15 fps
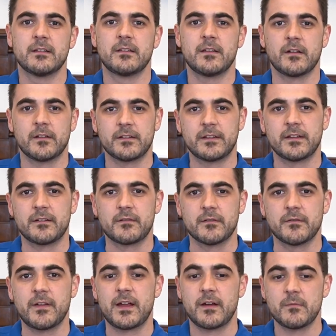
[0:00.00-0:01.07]
The idea
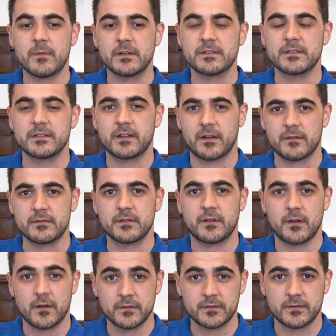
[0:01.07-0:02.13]
of how much is it going to
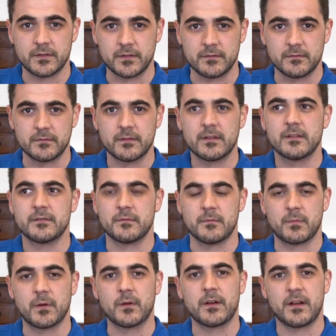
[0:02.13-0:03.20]
cost you to
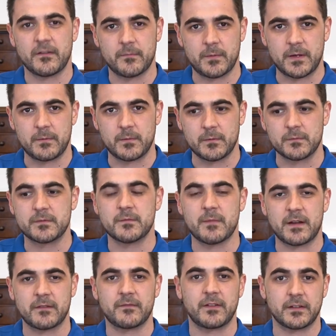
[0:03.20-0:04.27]
employ enough people to
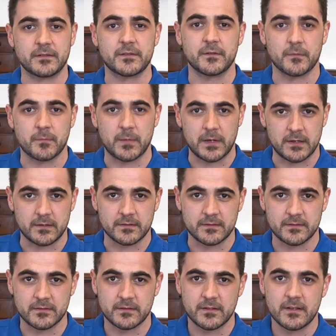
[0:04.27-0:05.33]
manufacture your
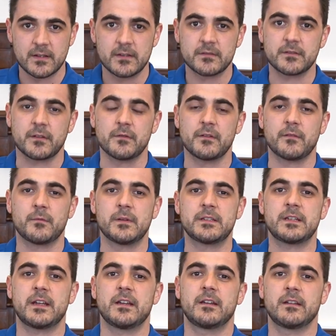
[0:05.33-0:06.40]
parts. So if we
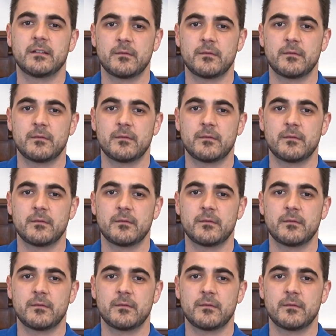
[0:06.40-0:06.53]
take